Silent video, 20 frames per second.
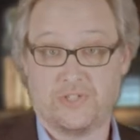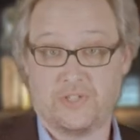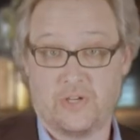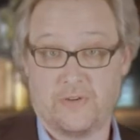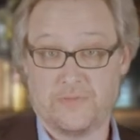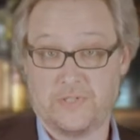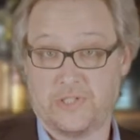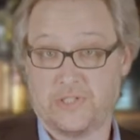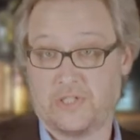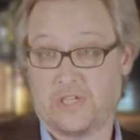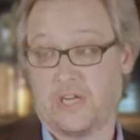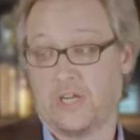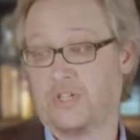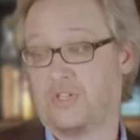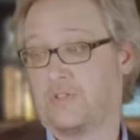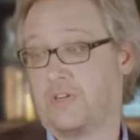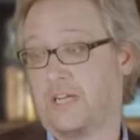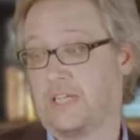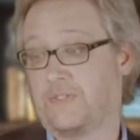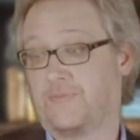services,
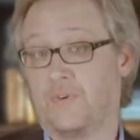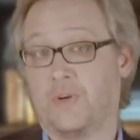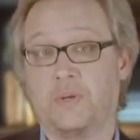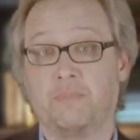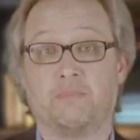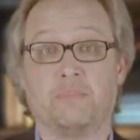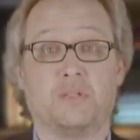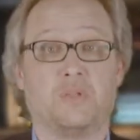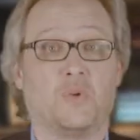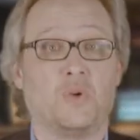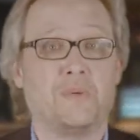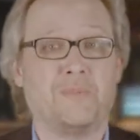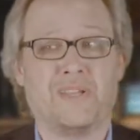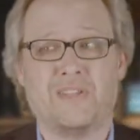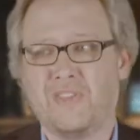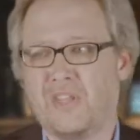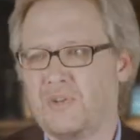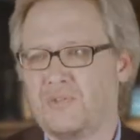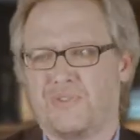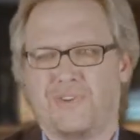contracts for
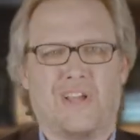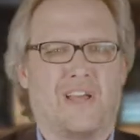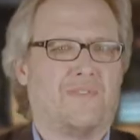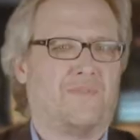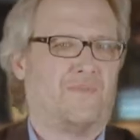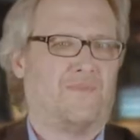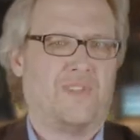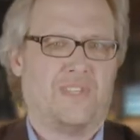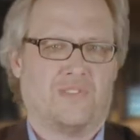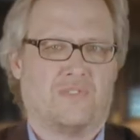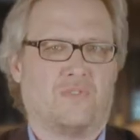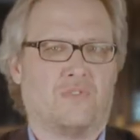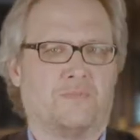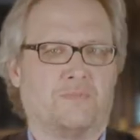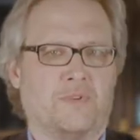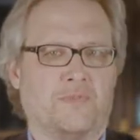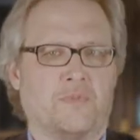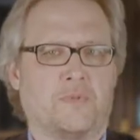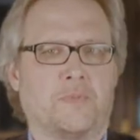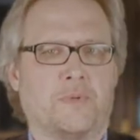employment. Those are not physical
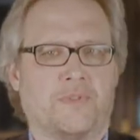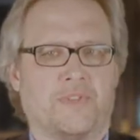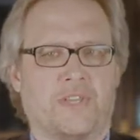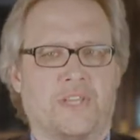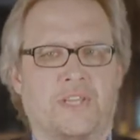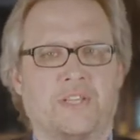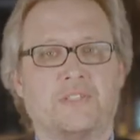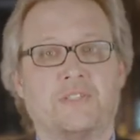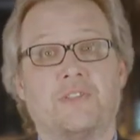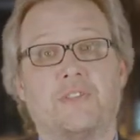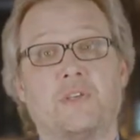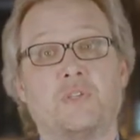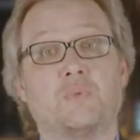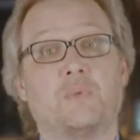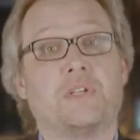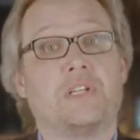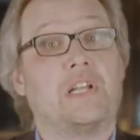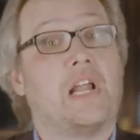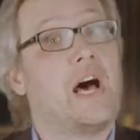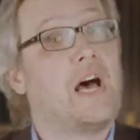movable things, so those
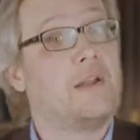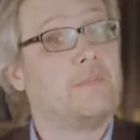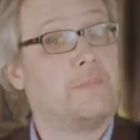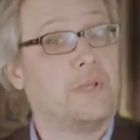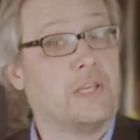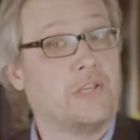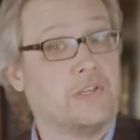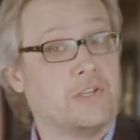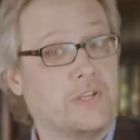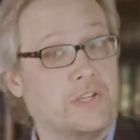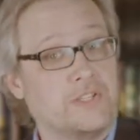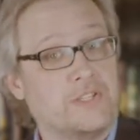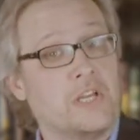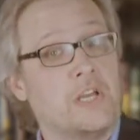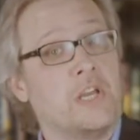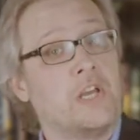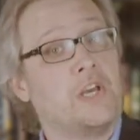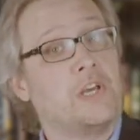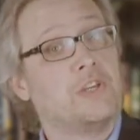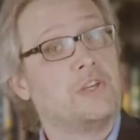would not be goods.
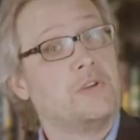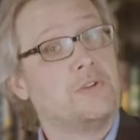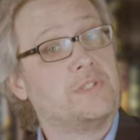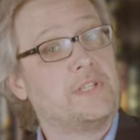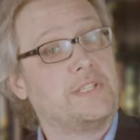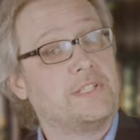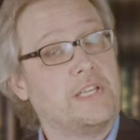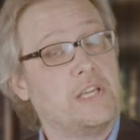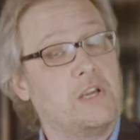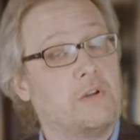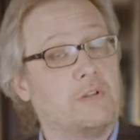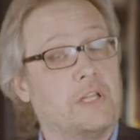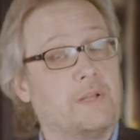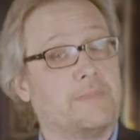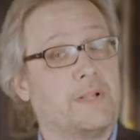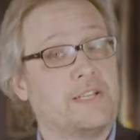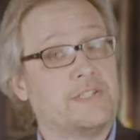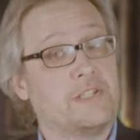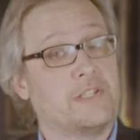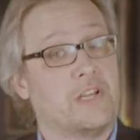UCC only
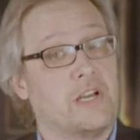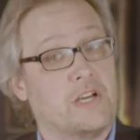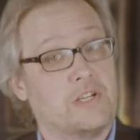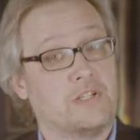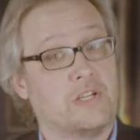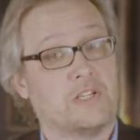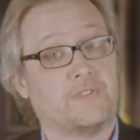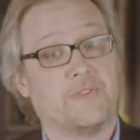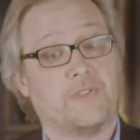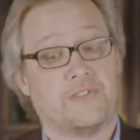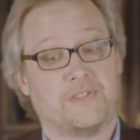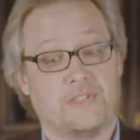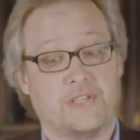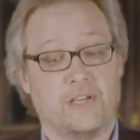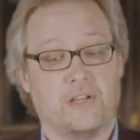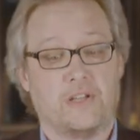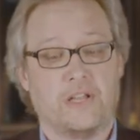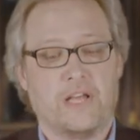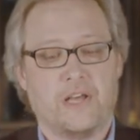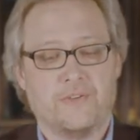applies to contracts for the
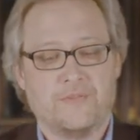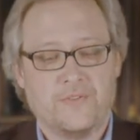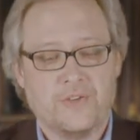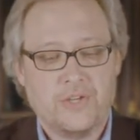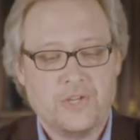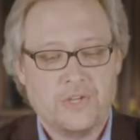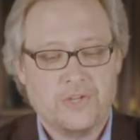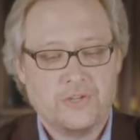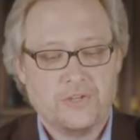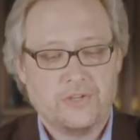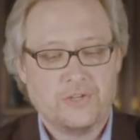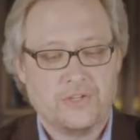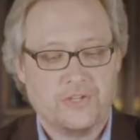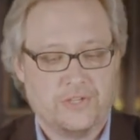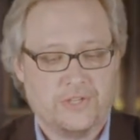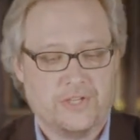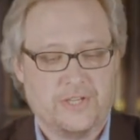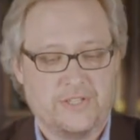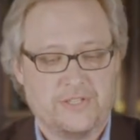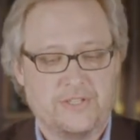sale of
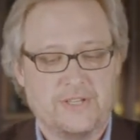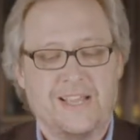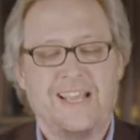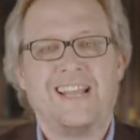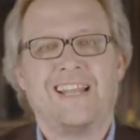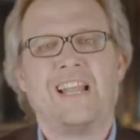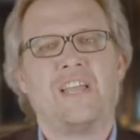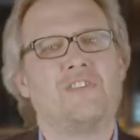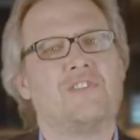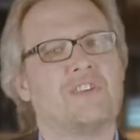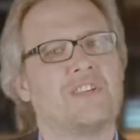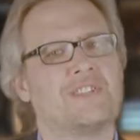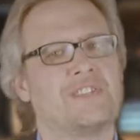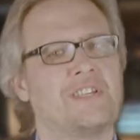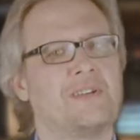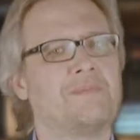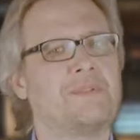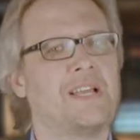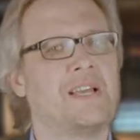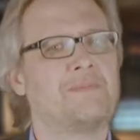goods. Now, you can
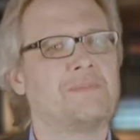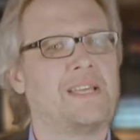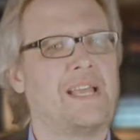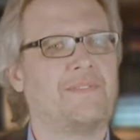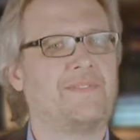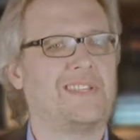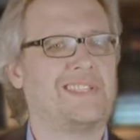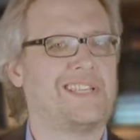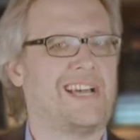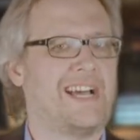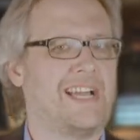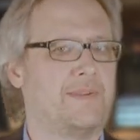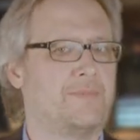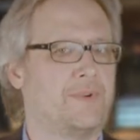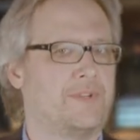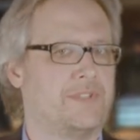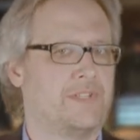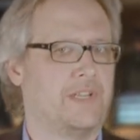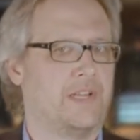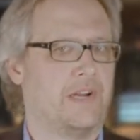sometimes have these
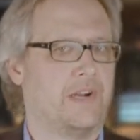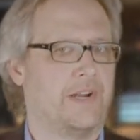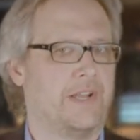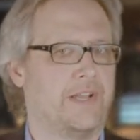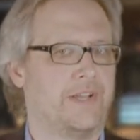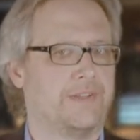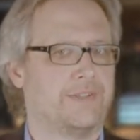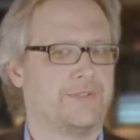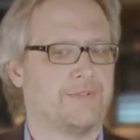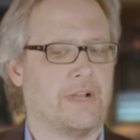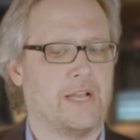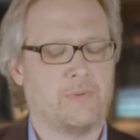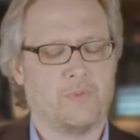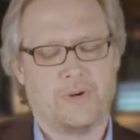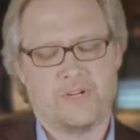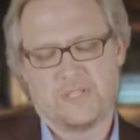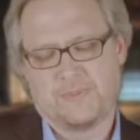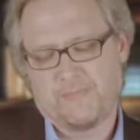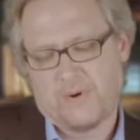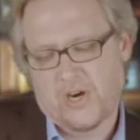hybrid scenarios, right,
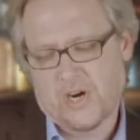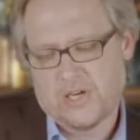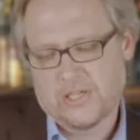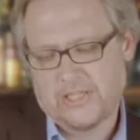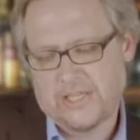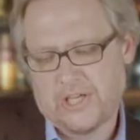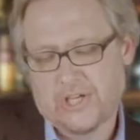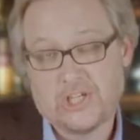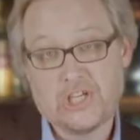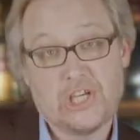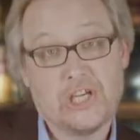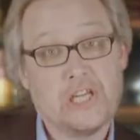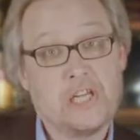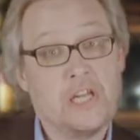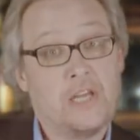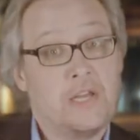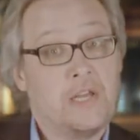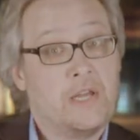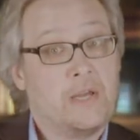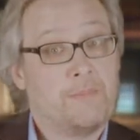where it's partly a
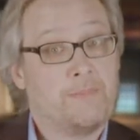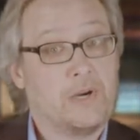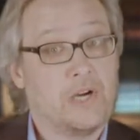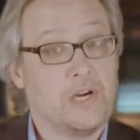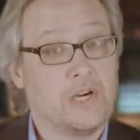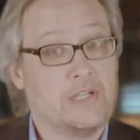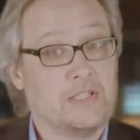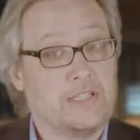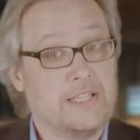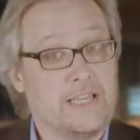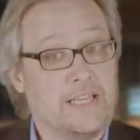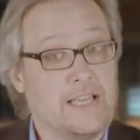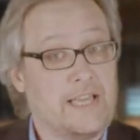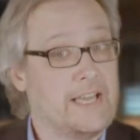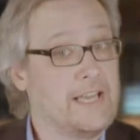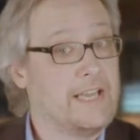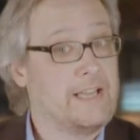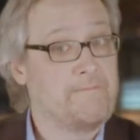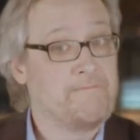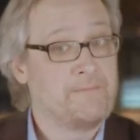good, partly
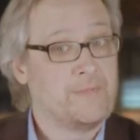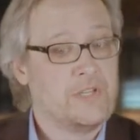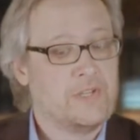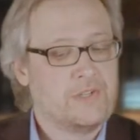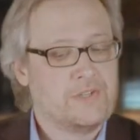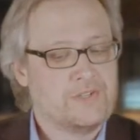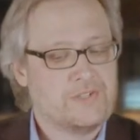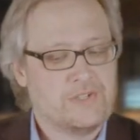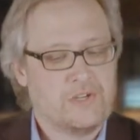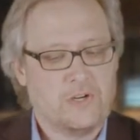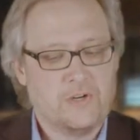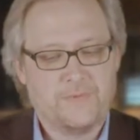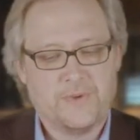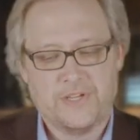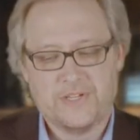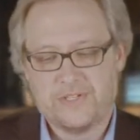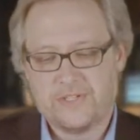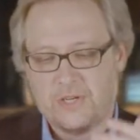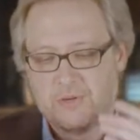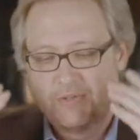a
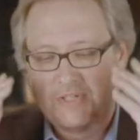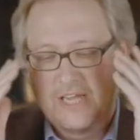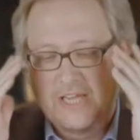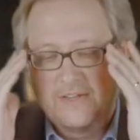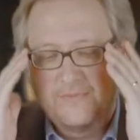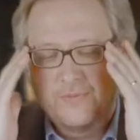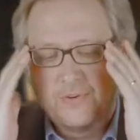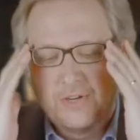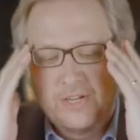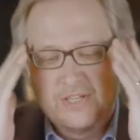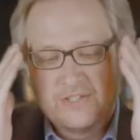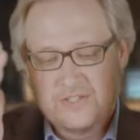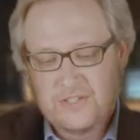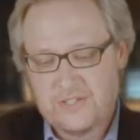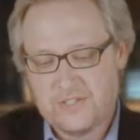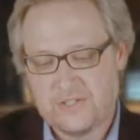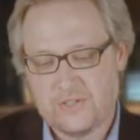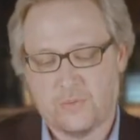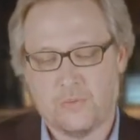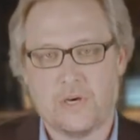service. So take, for
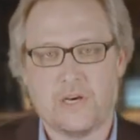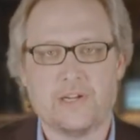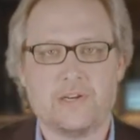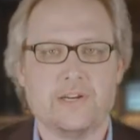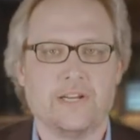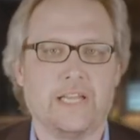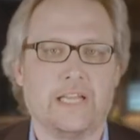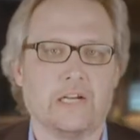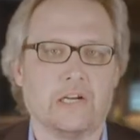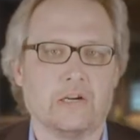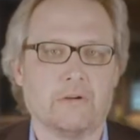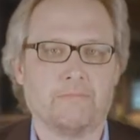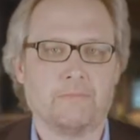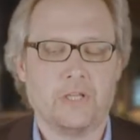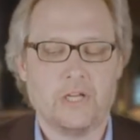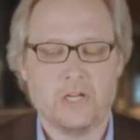instance, a water heater.